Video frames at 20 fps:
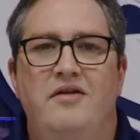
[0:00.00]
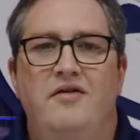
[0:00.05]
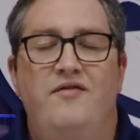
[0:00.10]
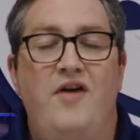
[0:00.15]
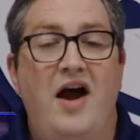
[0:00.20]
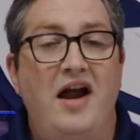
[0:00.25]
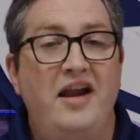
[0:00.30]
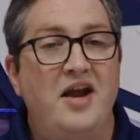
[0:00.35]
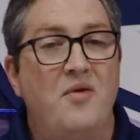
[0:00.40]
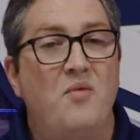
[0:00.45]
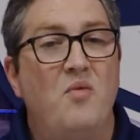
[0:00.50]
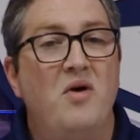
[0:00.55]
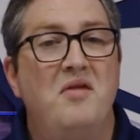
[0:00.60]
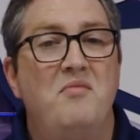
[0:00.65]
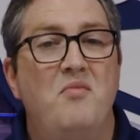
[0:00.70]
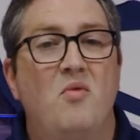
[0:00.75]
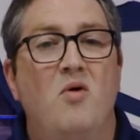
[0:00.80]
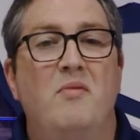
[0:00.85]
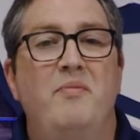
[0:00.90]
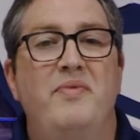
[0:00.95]
Finally,
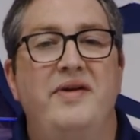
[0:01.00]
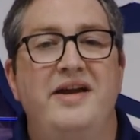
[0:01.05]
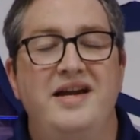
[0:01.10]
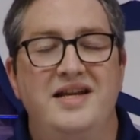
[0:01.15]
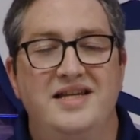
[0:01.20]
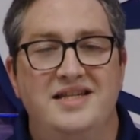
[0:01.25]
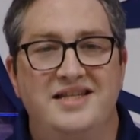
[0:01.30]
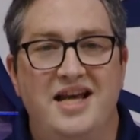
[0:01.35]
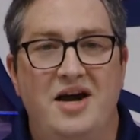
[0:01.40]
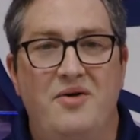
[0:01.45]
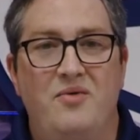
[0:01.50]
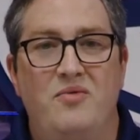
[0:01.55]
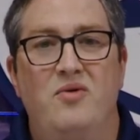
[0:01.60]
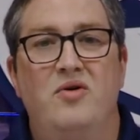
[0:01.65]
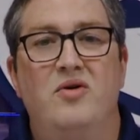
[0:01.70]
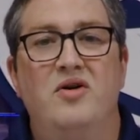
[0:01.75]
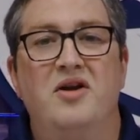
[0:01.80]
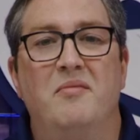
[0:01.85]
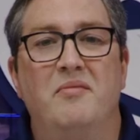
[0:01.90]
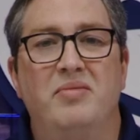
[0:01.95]
one more piece that
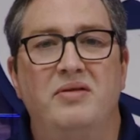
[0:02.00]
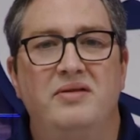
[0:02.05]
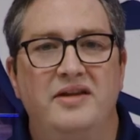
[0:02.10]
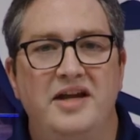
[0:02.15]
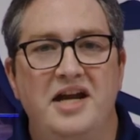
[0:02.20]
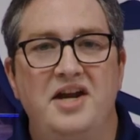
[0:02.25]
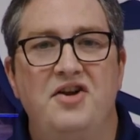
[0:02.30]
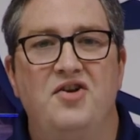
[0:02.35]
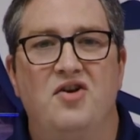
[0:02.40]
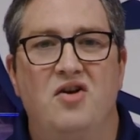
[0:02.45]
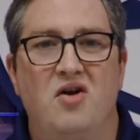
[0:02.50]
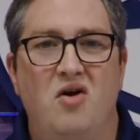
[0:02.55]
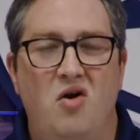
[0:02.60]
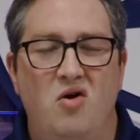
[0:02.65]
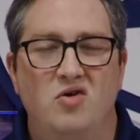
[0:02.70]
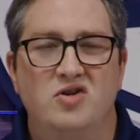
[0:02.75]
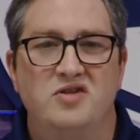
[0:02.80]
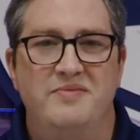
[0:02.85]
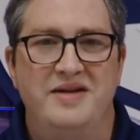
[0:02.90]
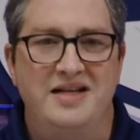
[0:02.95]
will complete your
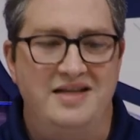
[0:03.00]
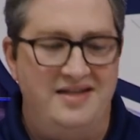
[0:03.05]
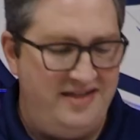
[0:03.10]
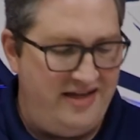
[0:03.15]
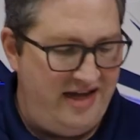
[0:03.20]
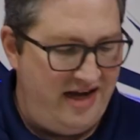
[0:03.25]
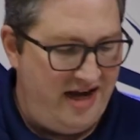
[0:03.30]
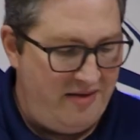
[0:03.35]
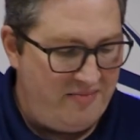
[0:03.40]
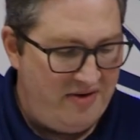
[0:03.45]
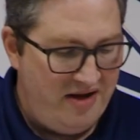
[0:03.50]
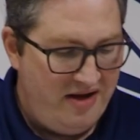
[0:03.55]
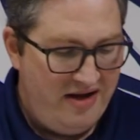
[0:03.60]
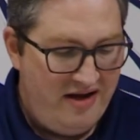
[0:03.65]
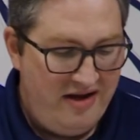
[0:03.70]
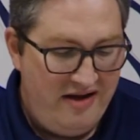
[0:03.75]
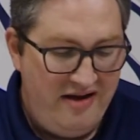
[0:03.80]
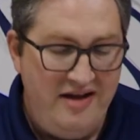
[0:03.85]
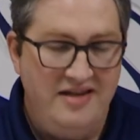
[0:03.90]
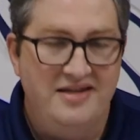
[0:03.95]
ultimate setup
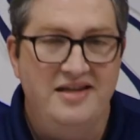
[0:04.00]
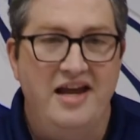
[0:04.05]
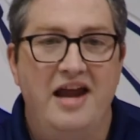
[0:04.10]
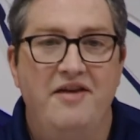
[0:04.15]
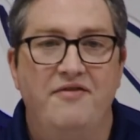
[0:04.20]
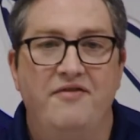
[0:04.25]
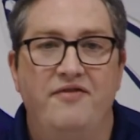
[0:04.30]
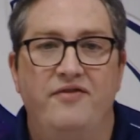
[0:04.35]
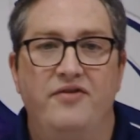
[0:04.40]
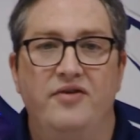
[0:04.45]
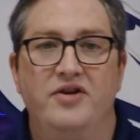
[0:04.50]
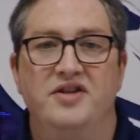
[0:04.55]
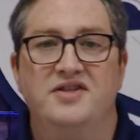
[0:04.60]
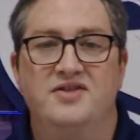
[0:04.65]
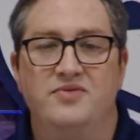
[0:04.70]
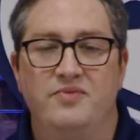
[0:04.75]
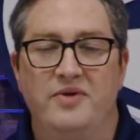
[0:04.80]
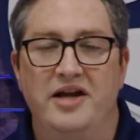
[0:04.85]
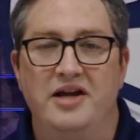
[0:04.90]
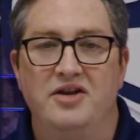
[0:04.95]
is a foot
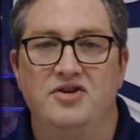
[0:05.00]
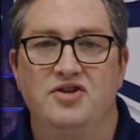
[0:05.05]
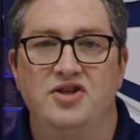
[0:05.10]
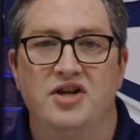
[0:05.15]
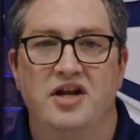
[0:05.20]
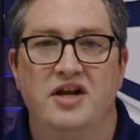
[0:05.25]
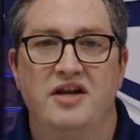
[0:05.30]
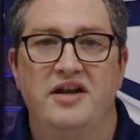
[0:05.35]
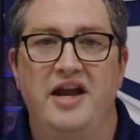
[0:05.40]
switch.